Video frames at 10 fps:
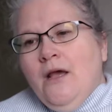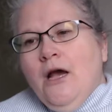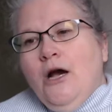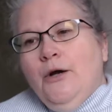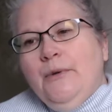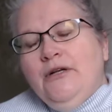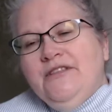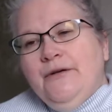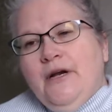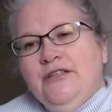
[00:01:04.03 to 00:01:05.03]

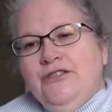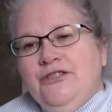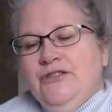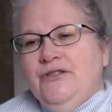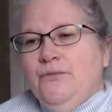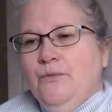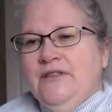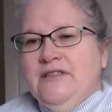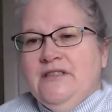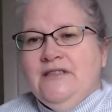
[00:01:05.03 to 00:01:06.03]
Also, I just
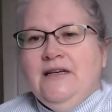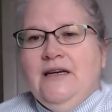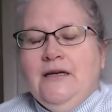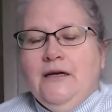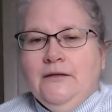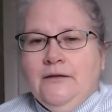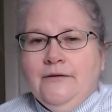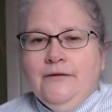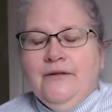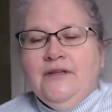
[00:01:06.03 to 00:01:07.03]
want to say
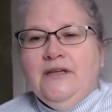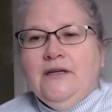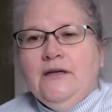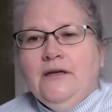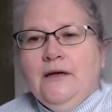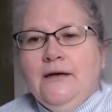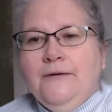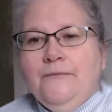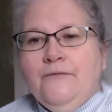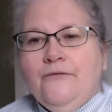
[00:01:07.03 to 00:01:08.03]
another thing.
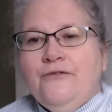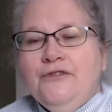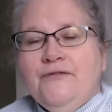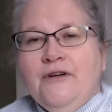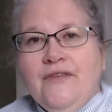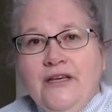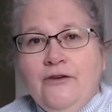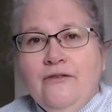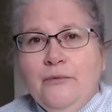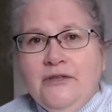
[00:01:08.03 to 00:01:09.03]
First of all, thank you
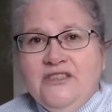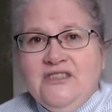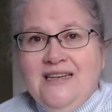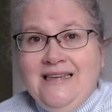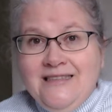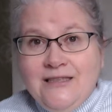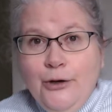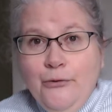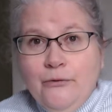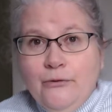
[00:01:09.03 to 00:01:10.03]
very much to
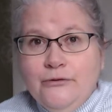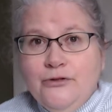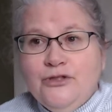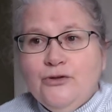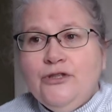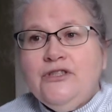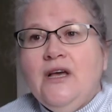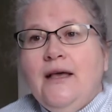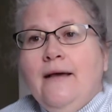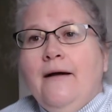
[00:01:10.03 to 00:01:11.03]
Tesco grocery stores.
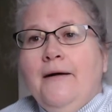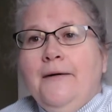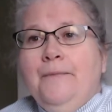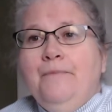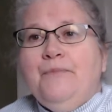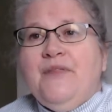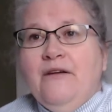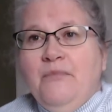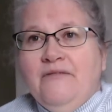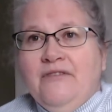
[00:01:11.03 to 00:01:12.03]
They
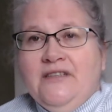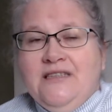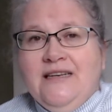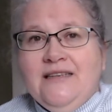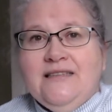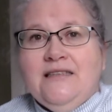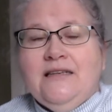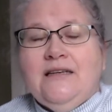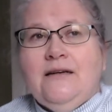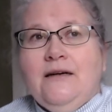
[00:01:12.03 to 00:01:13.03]
have been fantastic.